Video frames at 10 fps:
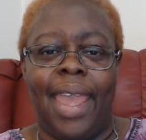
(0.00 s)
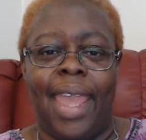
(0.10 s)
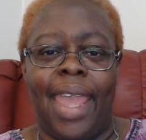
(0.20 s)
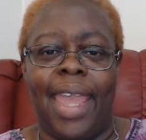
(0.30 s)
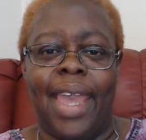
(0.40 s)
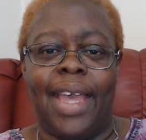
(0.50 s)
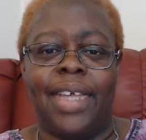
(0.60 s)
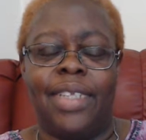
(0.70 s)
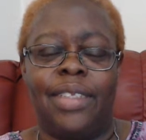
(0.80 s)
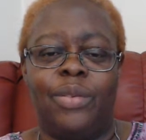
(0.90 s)

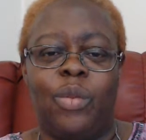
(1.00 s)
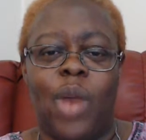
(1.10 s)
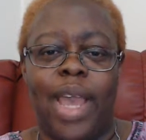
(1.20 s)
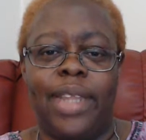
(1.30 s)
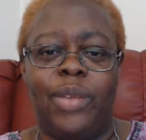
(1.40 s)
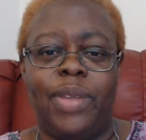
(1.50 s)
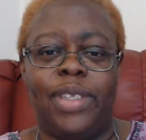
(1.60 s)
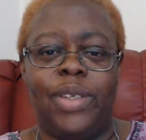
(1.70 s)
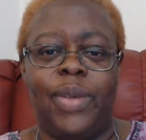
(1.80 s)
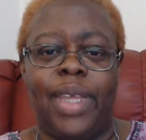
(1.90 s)
And why do we
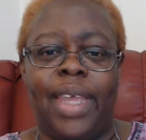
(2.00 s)
do it,